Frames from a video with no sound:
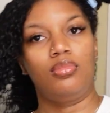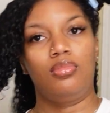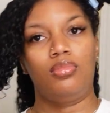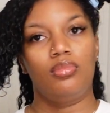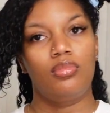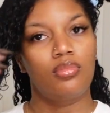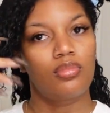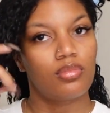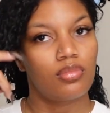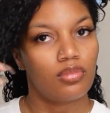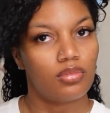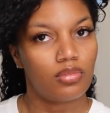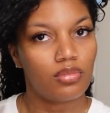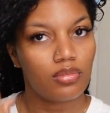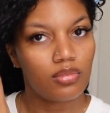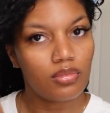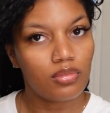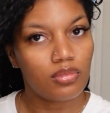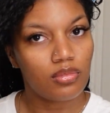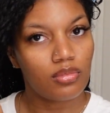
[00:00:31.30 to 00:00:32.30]

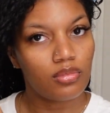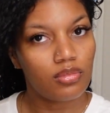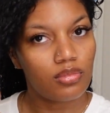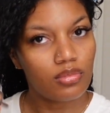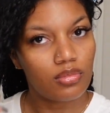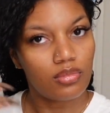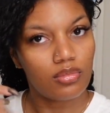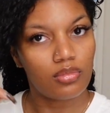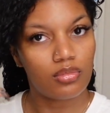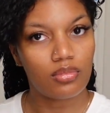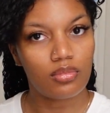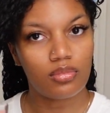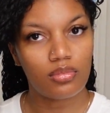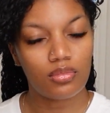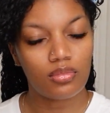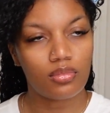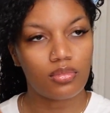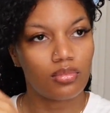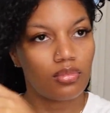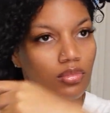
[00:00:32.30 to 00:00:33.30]

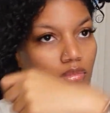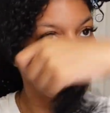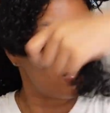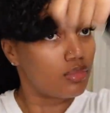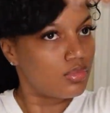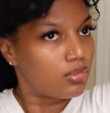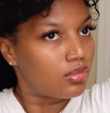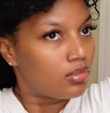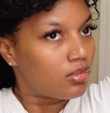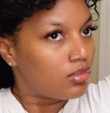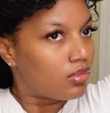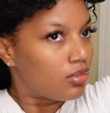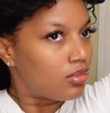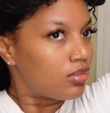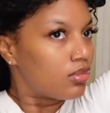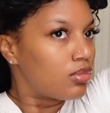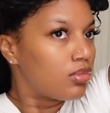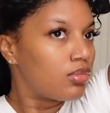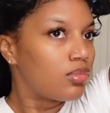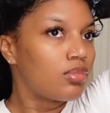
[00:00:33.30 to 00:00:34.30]

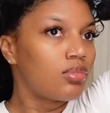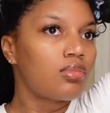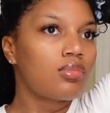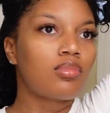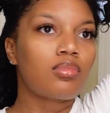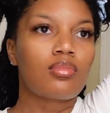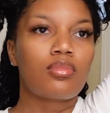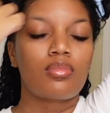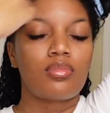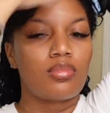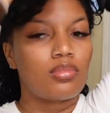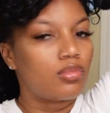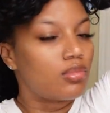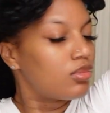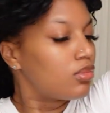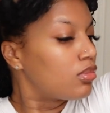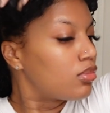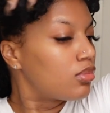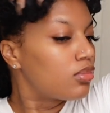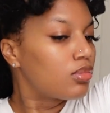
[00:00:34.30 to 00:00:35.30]

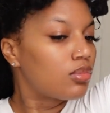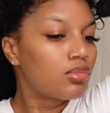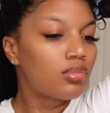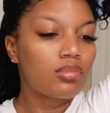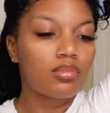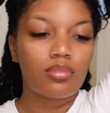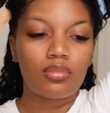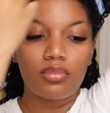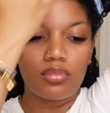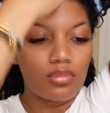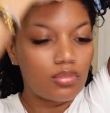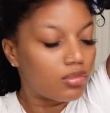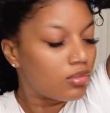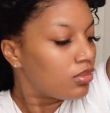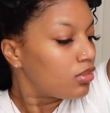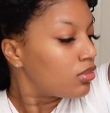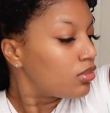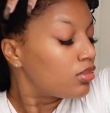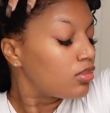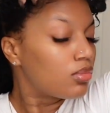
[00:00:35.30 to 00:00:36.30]

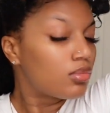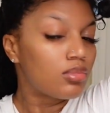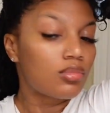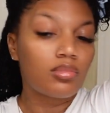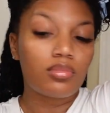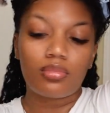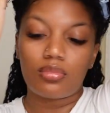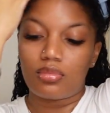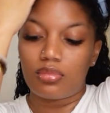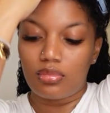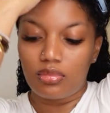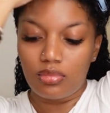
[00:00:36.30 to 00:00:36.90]
No one is speaking in this clip.